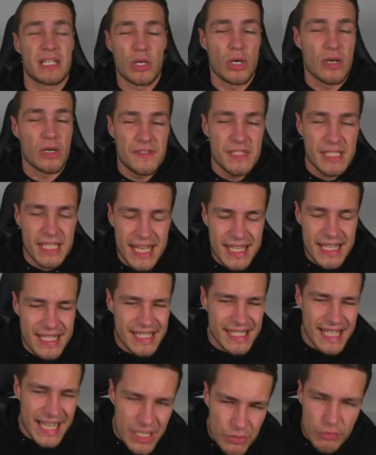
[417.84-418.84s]
a lot of
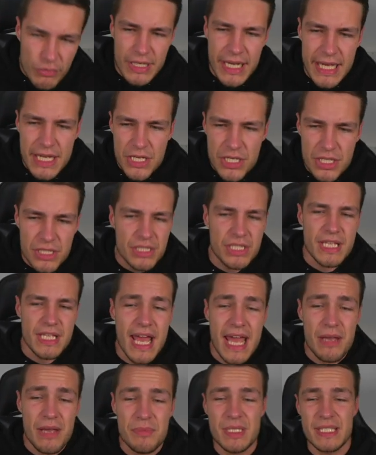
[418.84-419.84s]
sense in relation to the
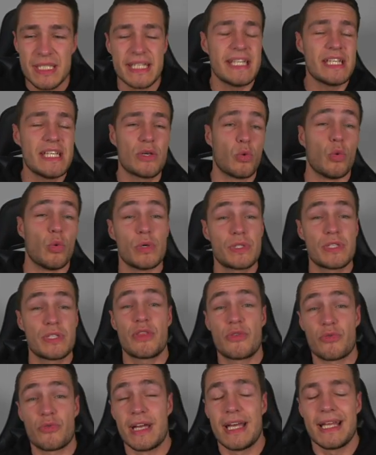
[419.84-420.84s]
AMC quarter
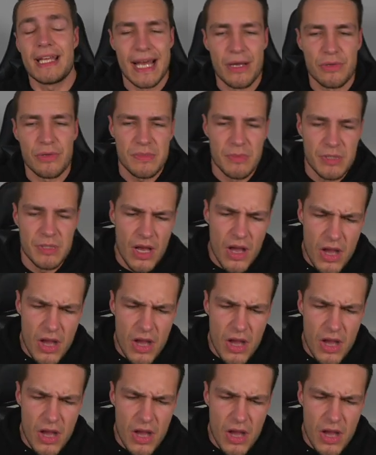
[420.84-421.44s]
three announcement